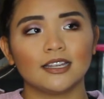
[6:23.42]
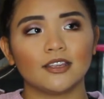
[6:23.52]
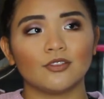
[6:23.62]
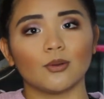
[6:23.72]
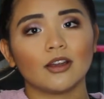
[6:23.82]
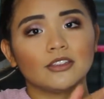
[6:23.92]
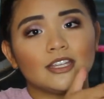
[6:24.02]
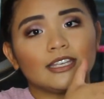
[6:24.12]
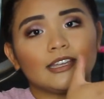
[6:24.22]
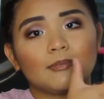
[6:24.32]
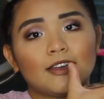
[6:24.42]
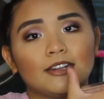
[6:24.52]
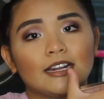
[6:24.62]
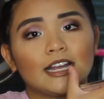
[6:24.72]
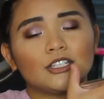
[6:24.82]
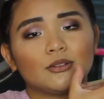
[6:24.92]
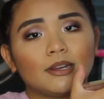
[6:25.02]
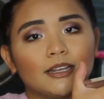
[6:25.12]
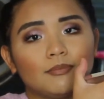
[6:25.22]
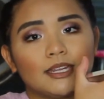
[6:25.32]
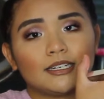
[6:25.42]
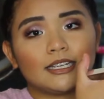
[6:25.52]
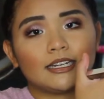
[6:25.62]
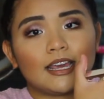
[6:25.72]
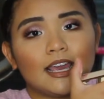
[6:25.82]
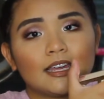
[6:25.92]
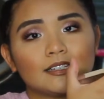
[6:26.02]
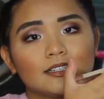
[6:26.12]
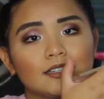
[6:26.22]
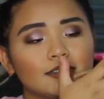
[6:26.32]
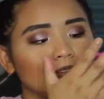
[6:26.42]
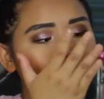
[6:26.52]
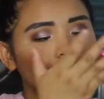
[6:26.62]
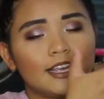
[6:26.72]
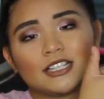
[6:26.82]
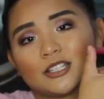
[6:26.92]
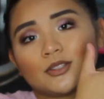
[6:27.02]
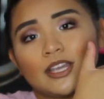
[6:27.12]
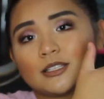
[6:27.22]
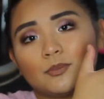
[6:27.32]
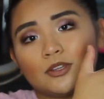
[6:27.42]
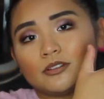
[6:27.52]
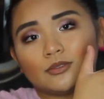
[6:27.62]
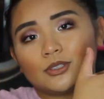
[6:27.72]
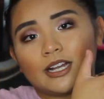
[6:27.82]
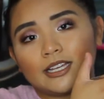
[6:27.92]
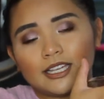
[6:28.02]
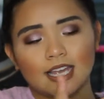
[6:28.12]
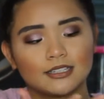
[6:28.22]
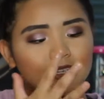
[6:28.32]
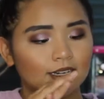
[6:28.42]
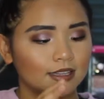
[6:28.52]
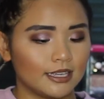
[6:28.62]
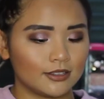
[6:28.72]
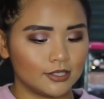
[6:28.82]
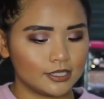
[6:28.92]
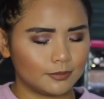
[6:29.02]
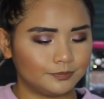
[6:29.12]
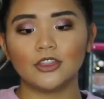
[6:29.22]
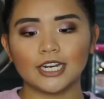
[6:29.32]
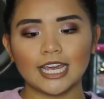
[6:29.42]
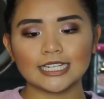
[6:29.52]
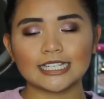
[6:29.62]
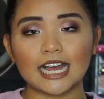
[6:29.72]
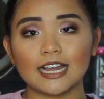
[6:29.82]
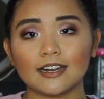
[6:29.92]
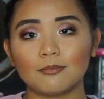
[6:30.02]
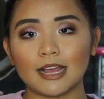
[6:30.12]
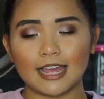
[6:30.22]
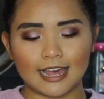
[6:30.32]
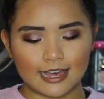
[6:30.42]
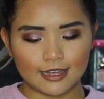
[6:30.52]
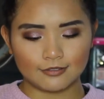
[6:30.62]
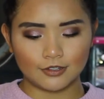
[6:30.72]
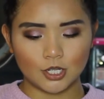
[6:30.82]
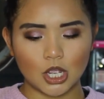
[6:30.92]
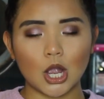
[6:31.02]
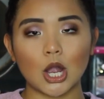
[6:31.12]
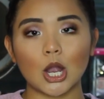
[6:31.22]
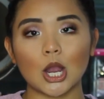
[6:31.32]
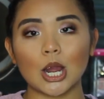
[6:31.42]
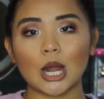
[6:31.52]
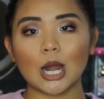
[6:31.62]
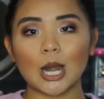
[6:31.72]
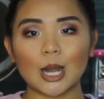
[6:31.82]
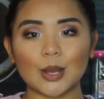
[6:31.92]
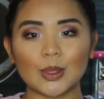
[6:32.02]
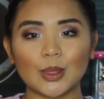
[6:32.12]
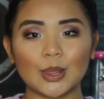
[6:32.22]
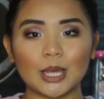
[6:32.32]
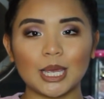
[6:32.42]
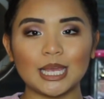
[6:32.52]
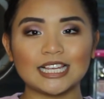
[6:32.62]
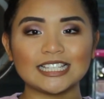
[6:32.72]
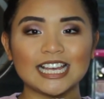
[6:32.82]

if you are thinking about it, I do recommend it and it's, it's beautiful. I can't say anything else. The next item I have are these